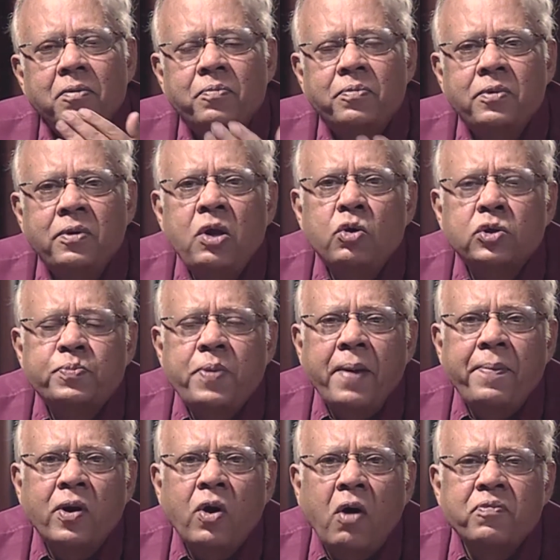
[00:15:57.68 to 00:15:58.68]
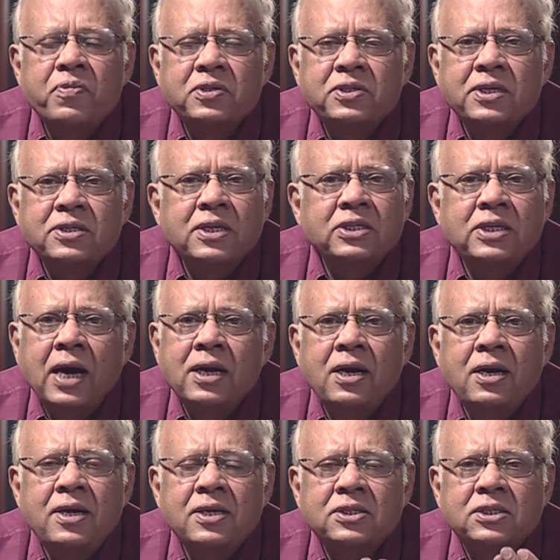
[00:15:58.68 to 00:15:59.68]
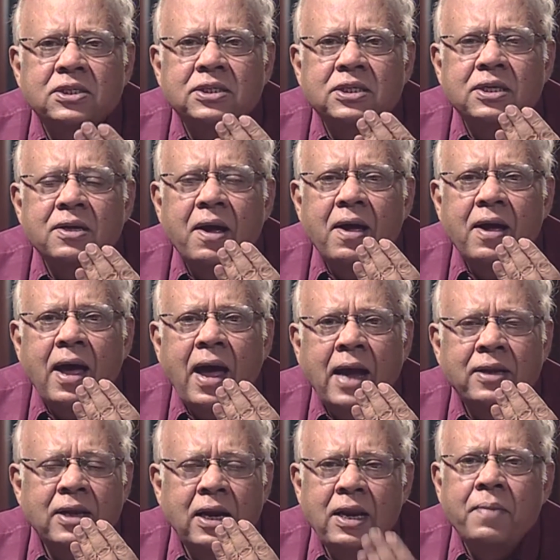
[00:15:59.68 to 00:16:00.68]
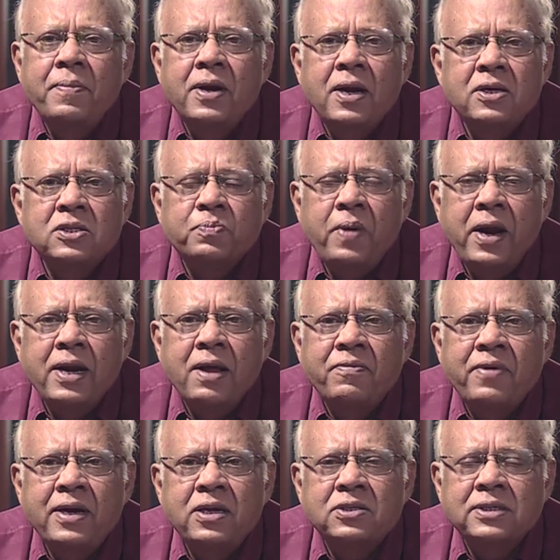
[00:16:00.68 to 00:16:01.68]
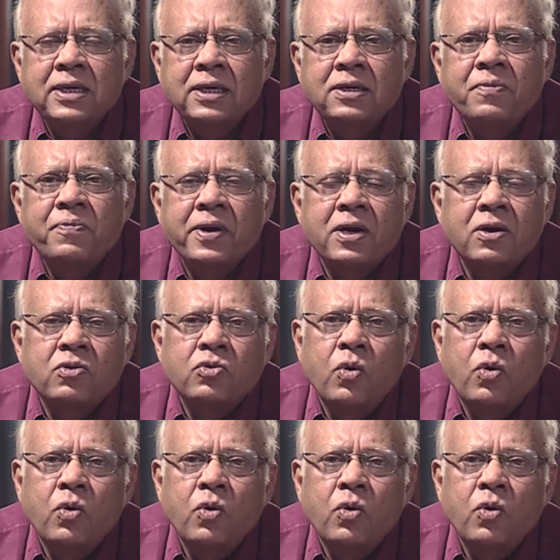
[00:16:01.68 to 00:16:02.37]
newspaper offices. The journalists and the liberals played a very significant